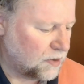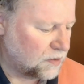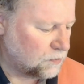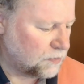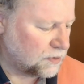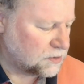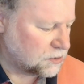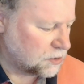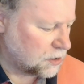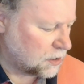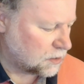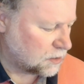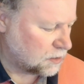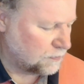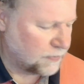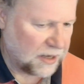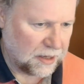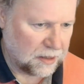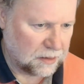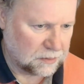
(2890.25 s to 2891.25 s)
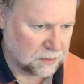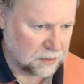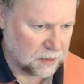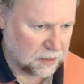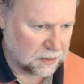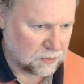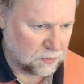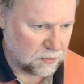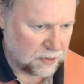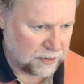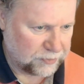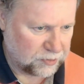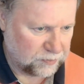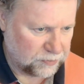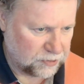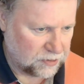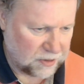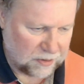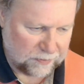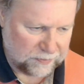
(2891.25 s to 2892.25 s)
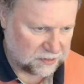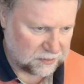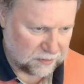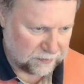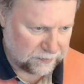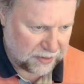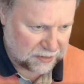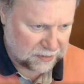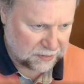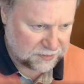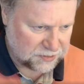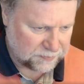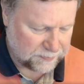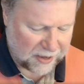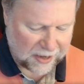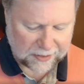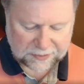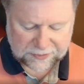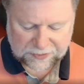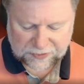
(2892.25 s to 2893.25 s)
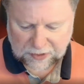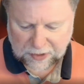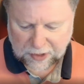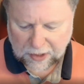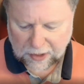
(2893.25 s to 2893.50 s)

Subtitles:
we talk about quantum computing, I mean, there are many specs.